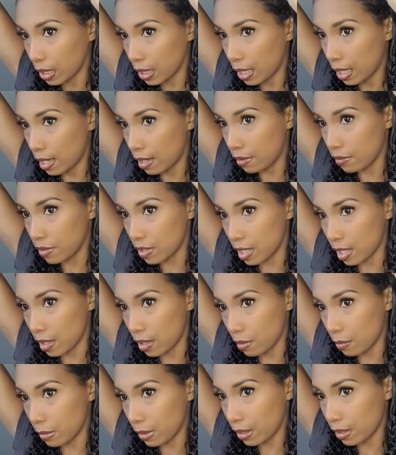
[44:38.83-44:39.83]
After I
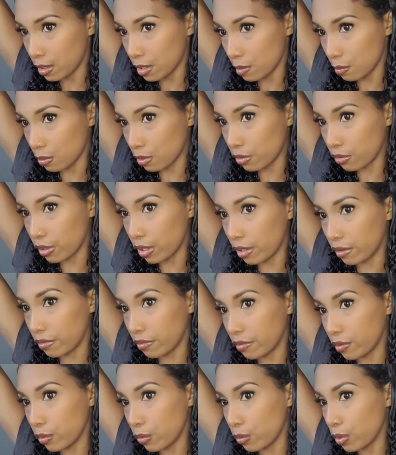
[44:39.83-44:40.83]
got my husband ready
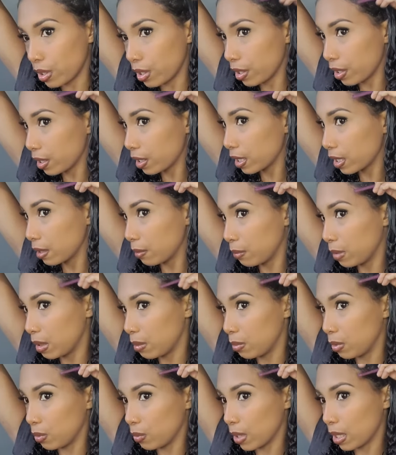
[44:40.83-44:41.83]
for work, the
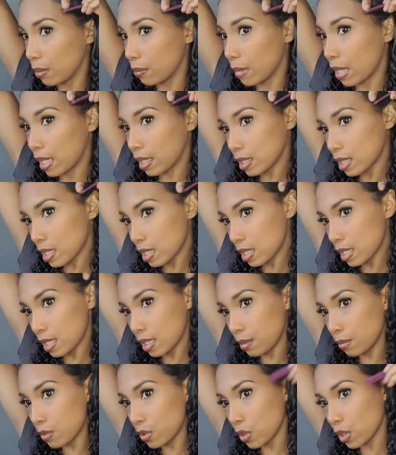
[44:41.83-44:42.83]
baby went back to
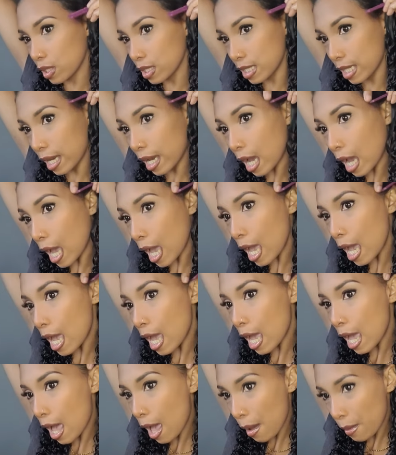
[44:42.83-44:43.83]
sleep, so I was like,
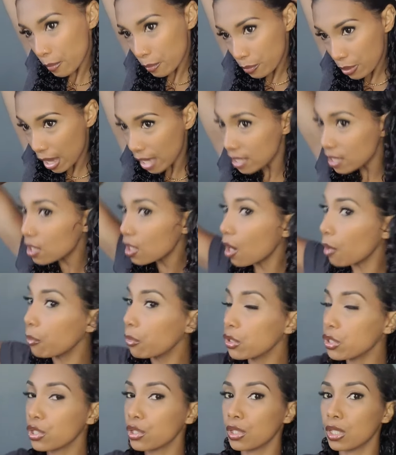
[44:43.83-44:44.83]
best
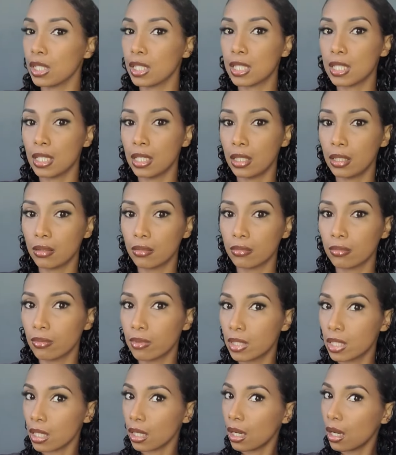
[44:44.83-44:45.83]
opportunity
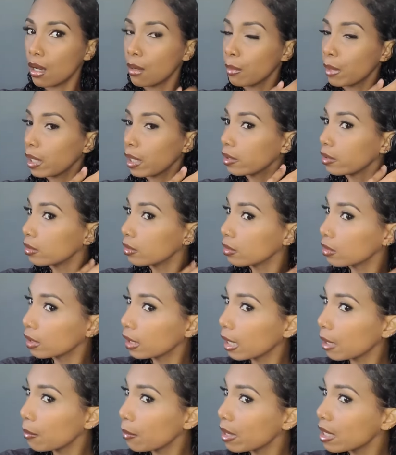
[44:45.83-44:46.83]
to come and
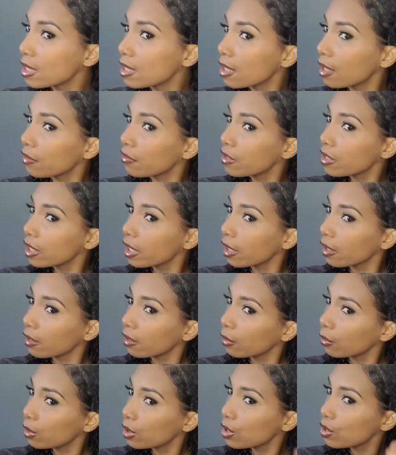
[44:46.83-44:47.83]
get myself
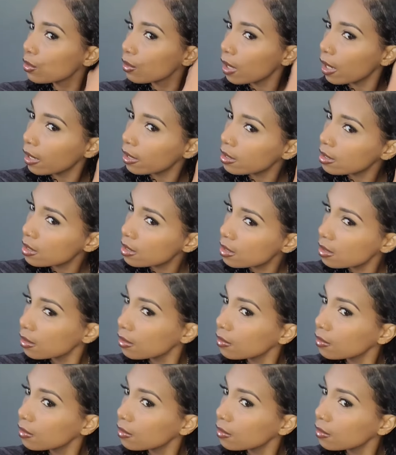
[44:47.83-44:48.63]
together with you guys.